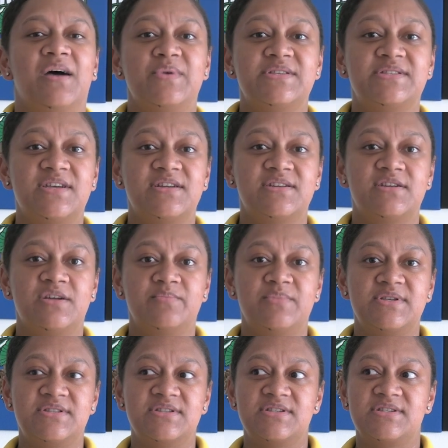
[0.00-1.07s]
We started our
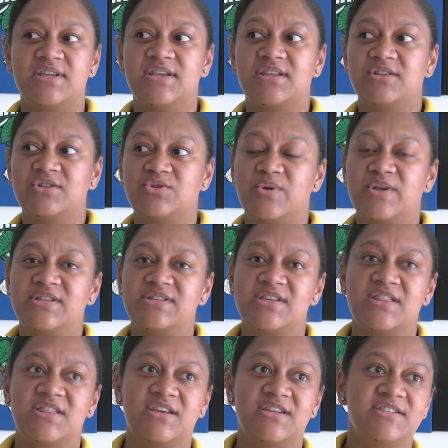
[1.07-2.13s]
business in
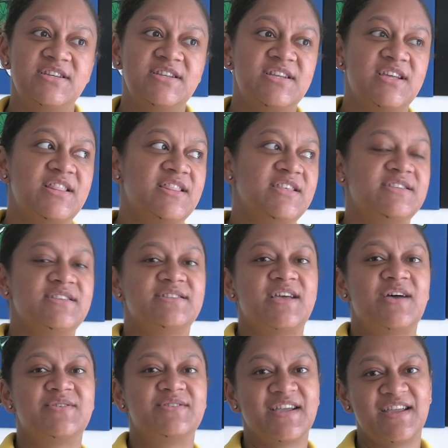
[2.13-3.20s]
2013, and this
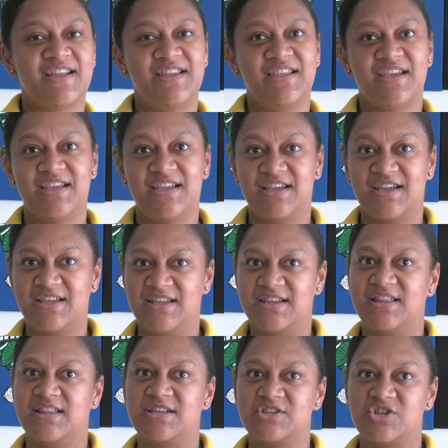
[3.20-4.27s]
is our second year here
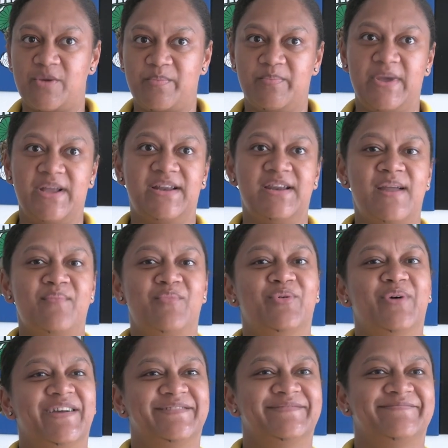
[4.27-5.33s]
in the shop at
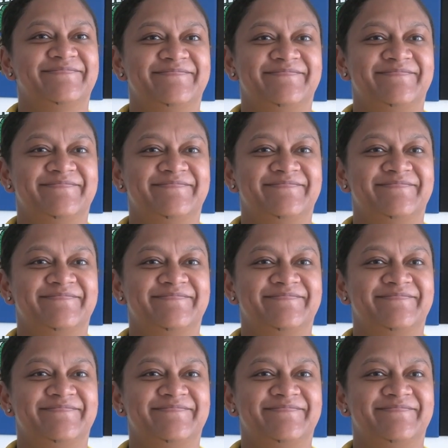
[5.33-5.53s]
Nambua.